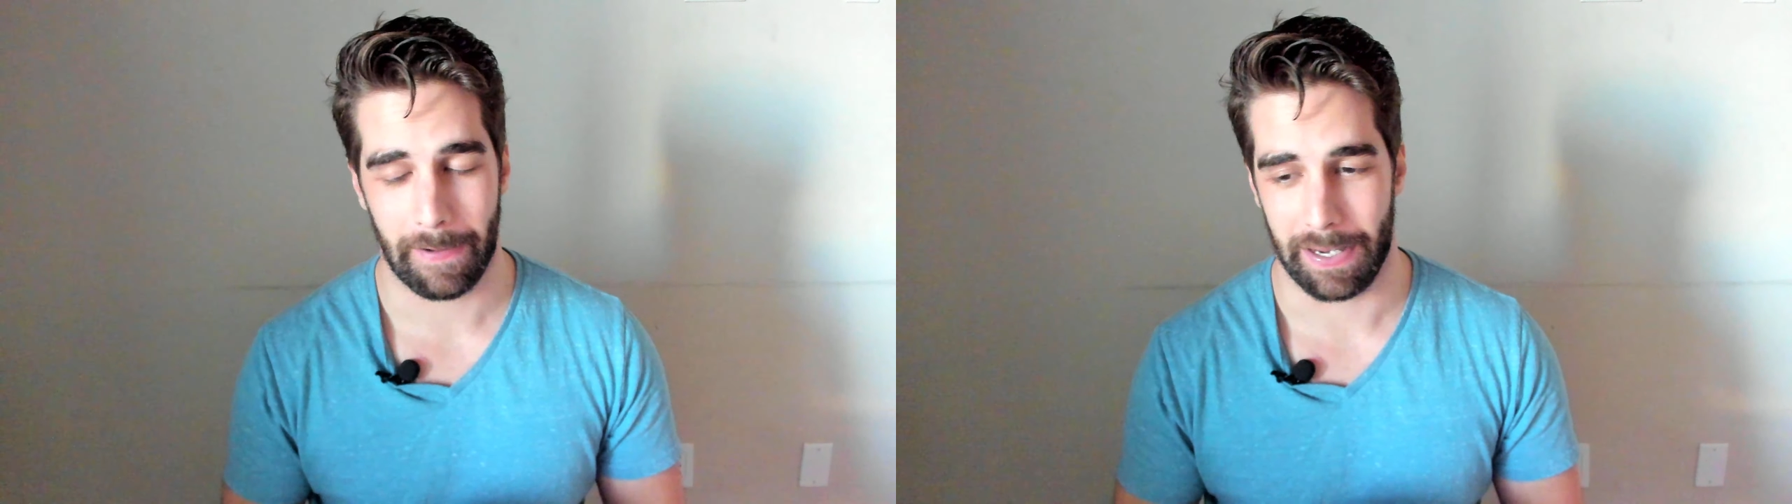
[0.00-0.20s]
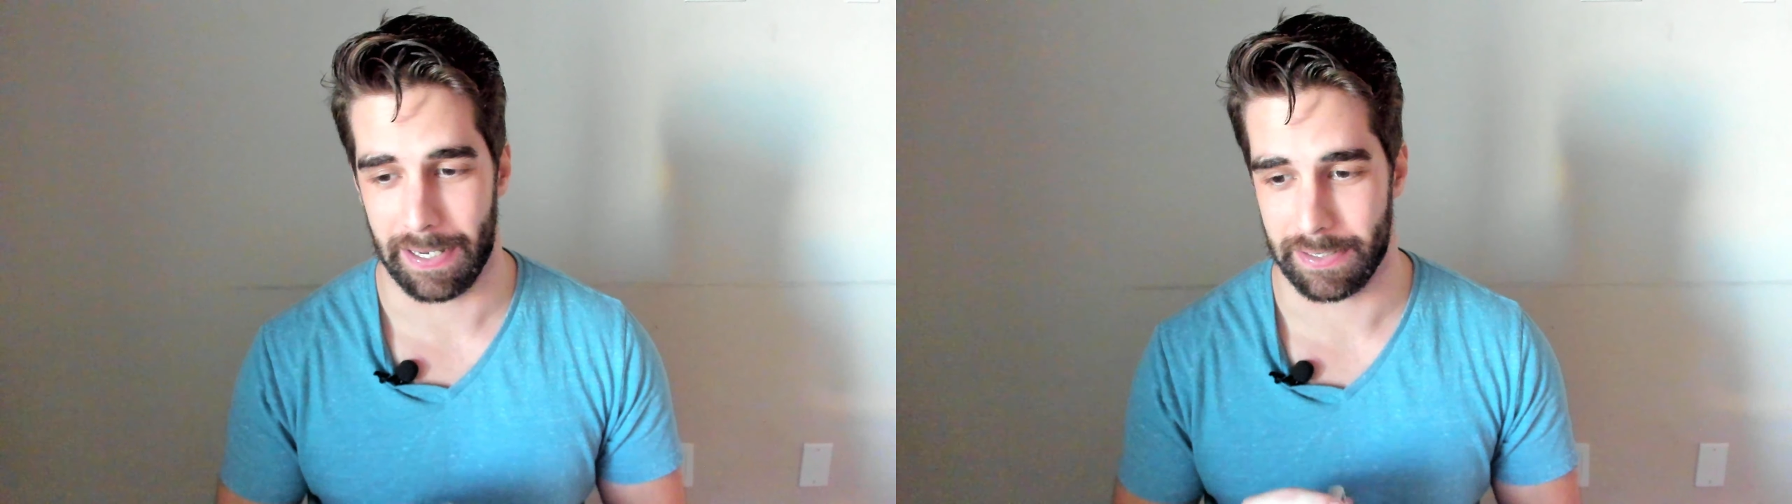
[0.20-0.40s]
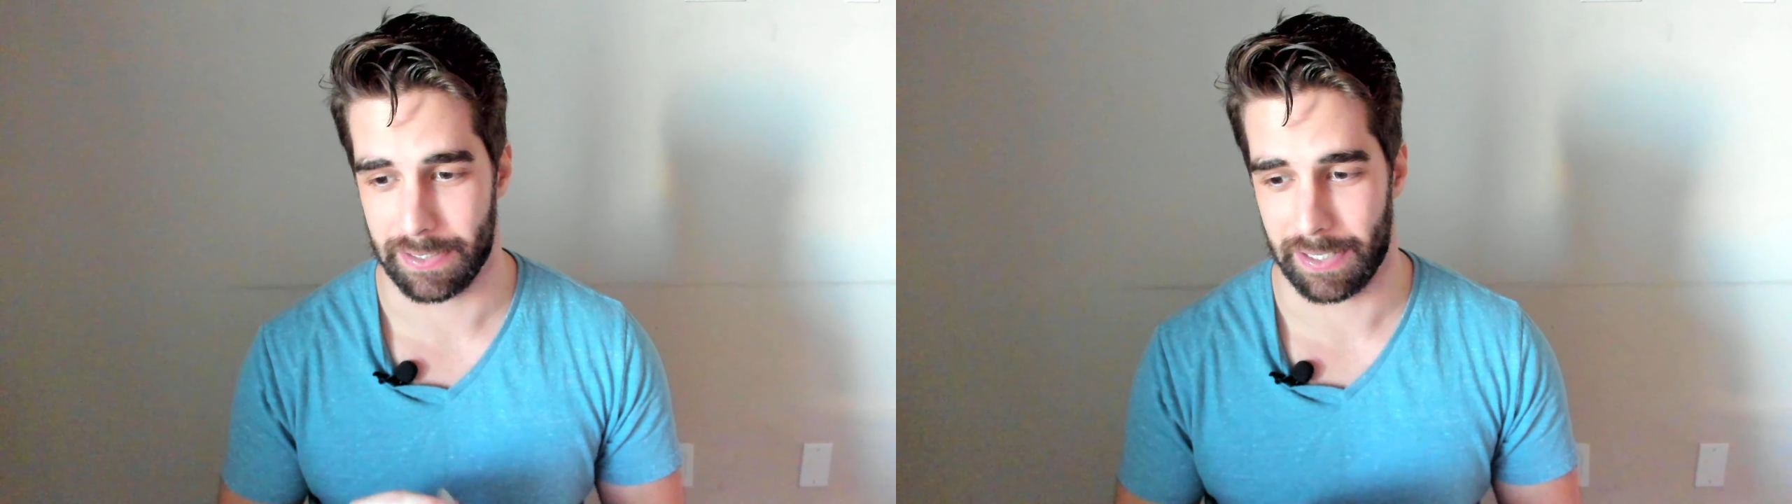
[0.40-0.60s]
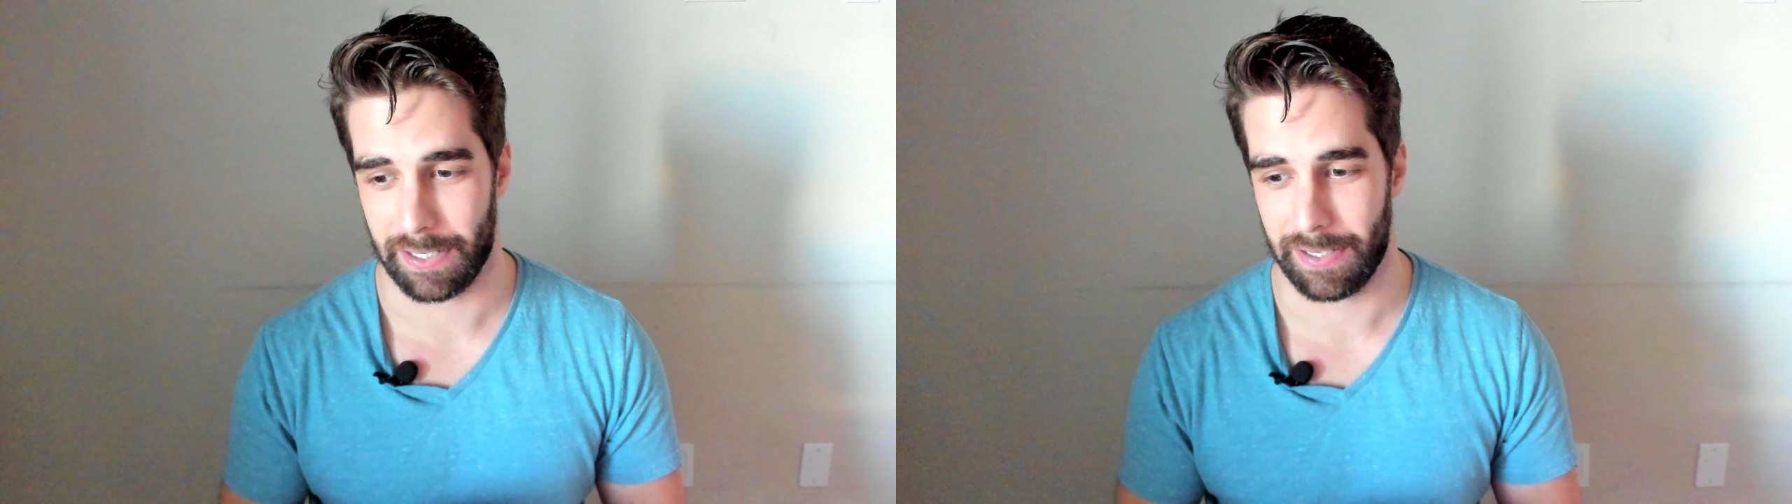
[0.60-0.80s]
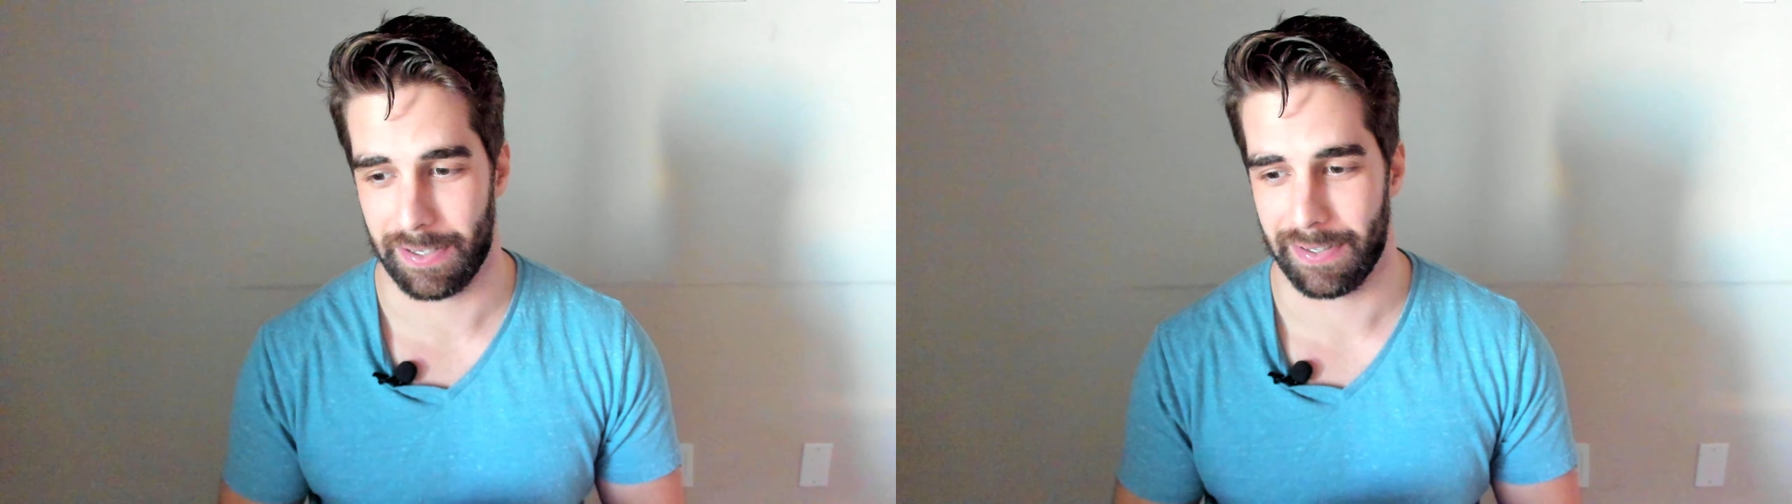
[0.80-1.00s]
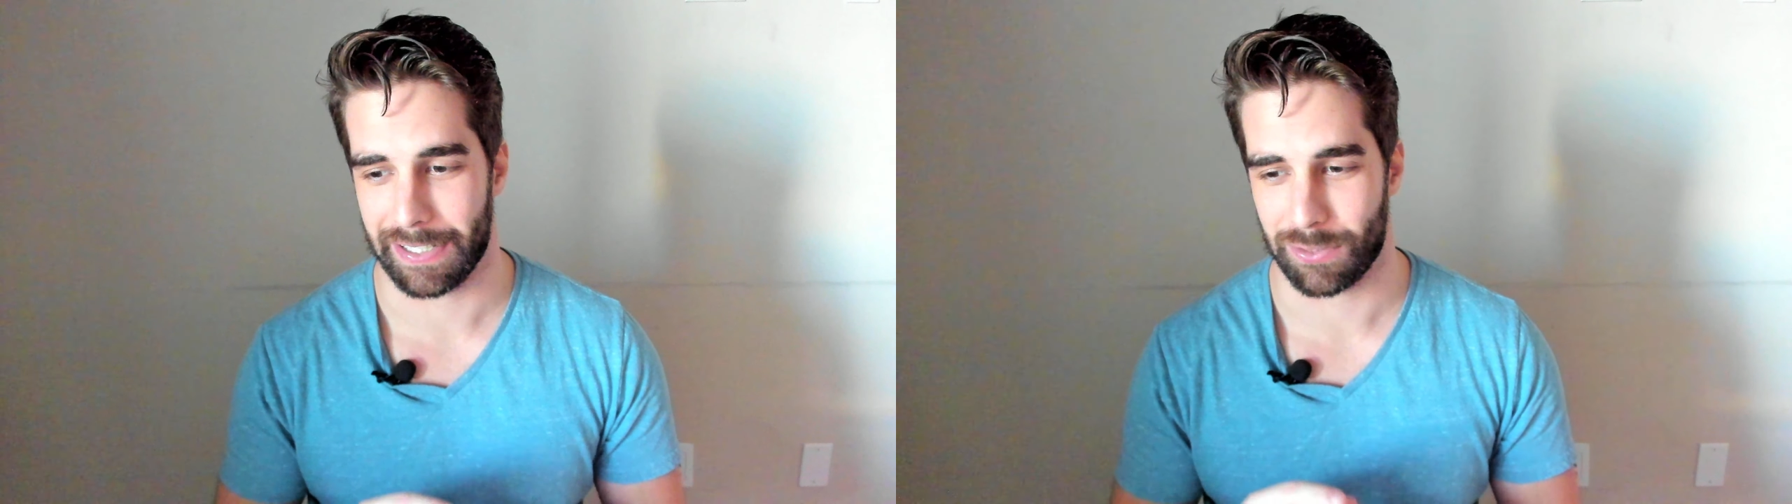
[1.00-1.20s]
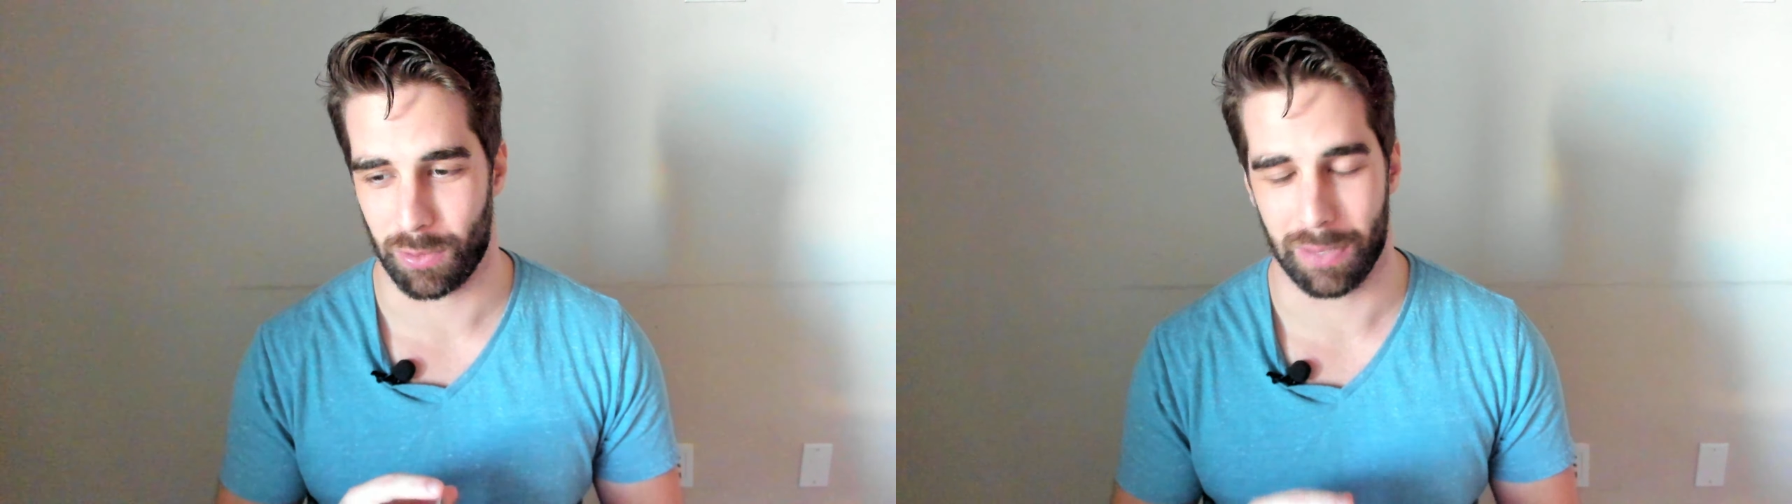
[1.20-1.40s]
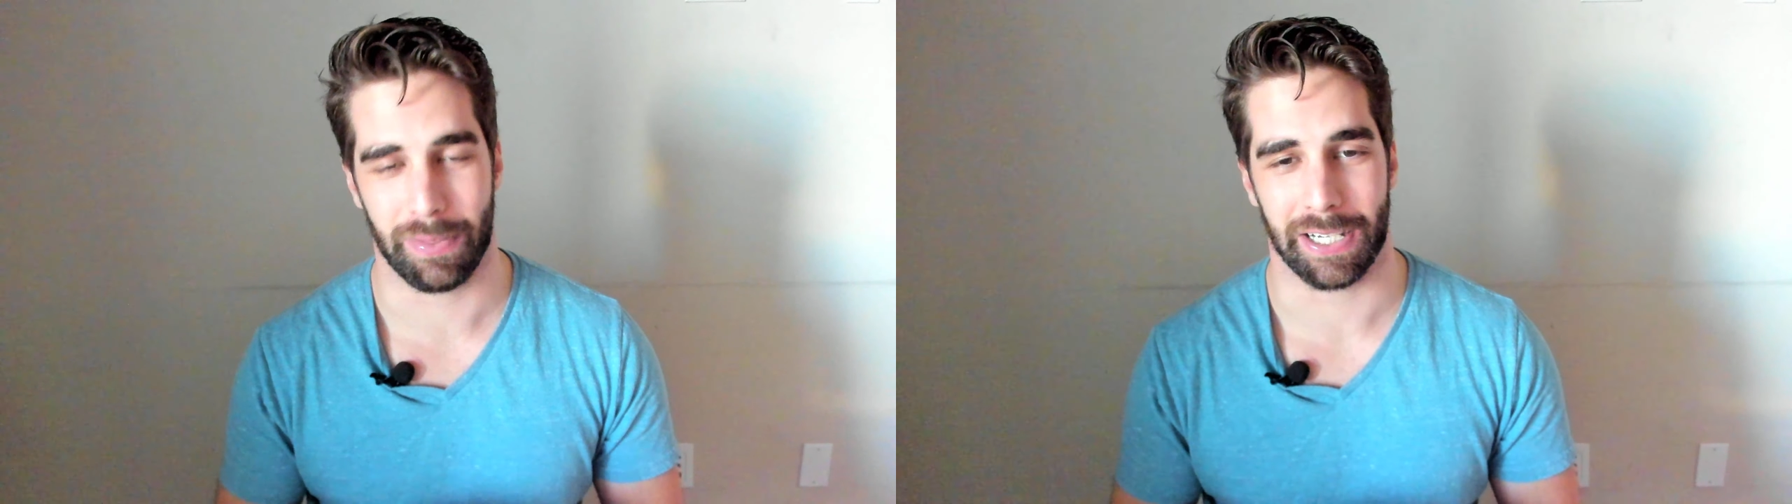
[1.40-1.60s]
and uh, that's
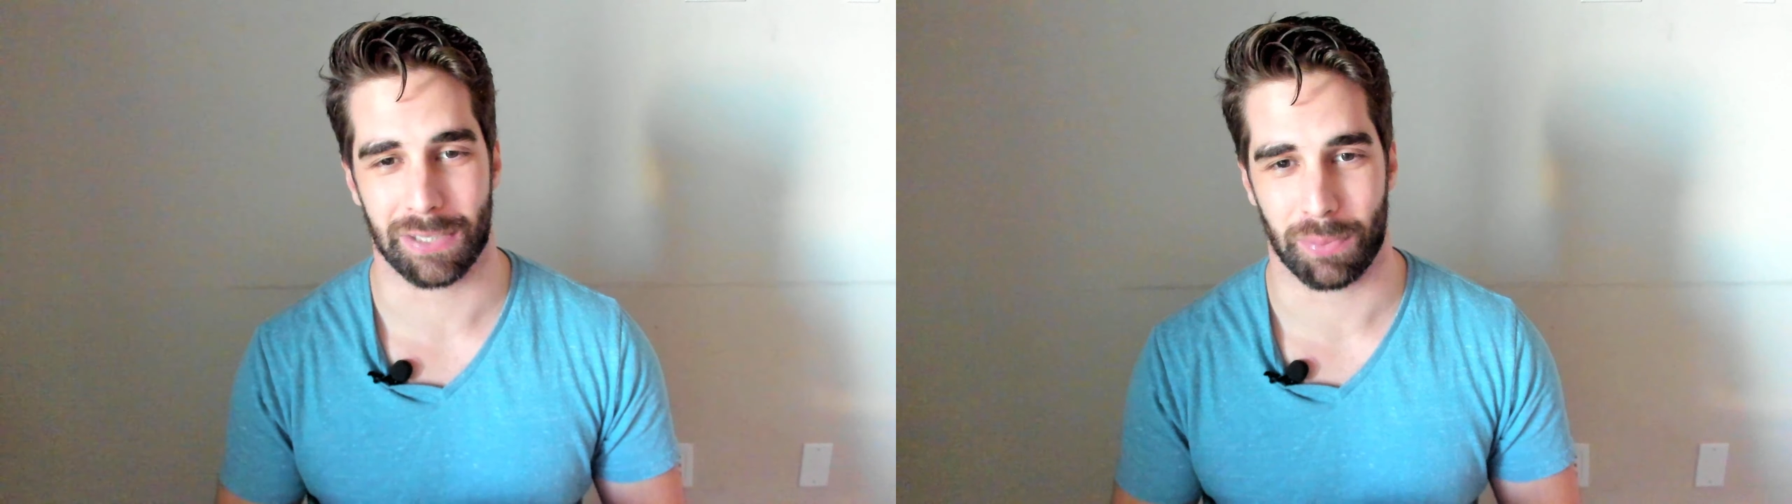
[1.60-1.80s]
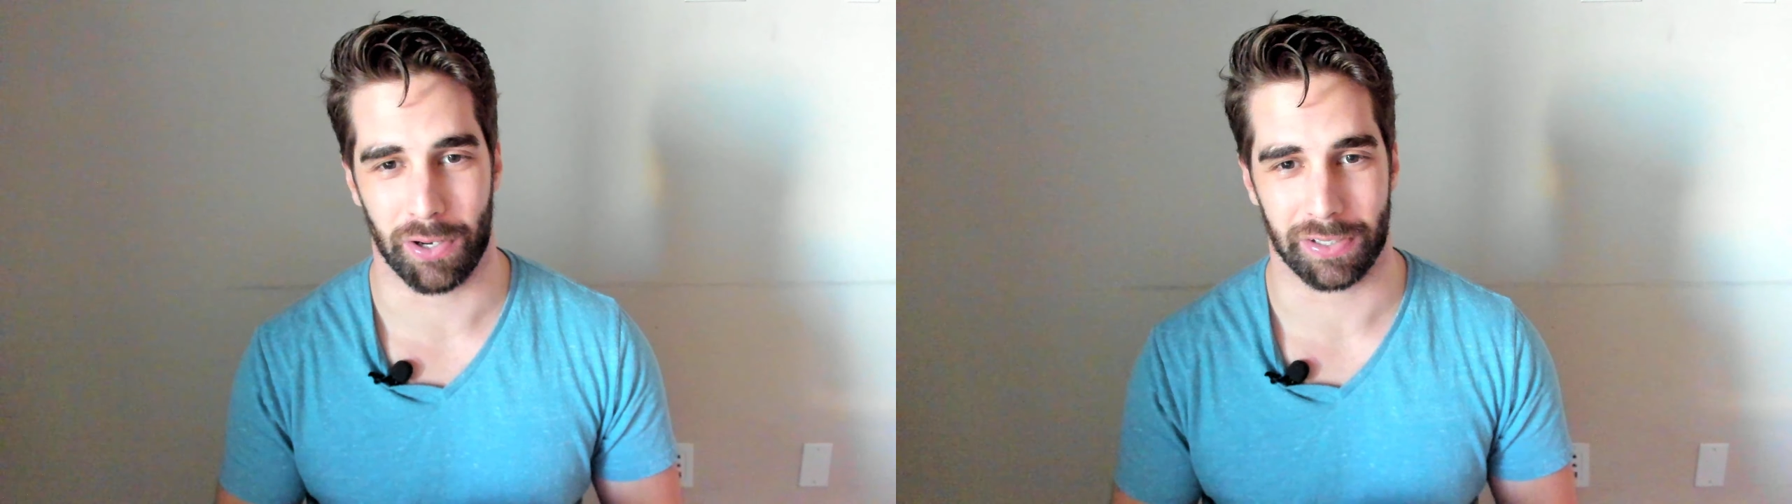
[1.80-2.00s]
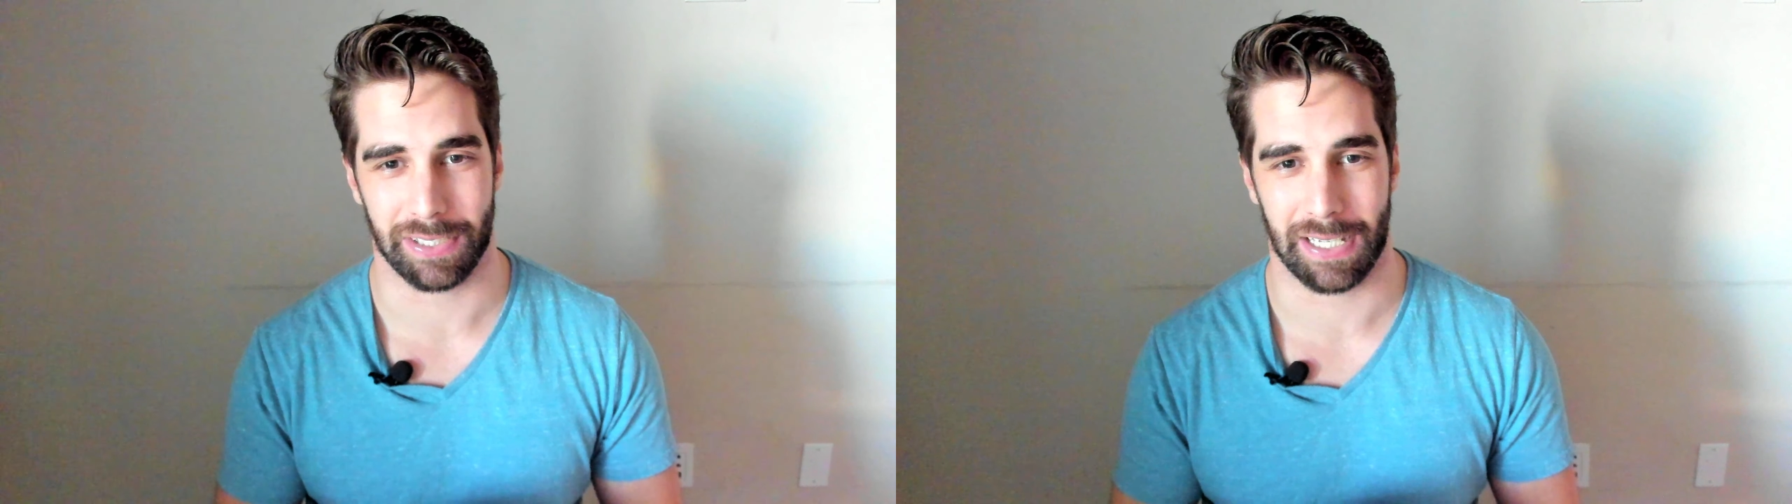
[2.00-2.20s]
one of the biggest perks,